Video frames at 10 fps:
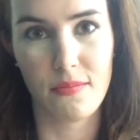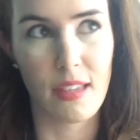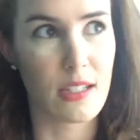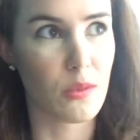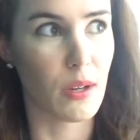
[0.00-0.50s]

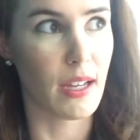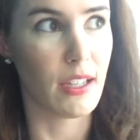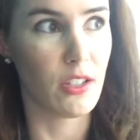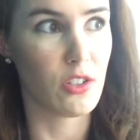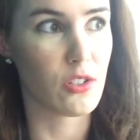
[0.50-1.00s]
That's why
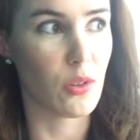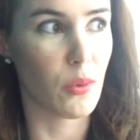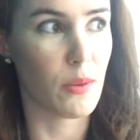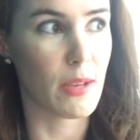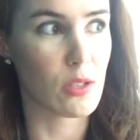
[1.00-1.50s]
you just don't
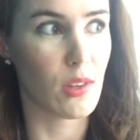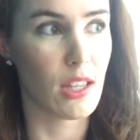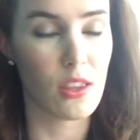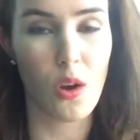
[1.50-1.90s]
want to mess with it.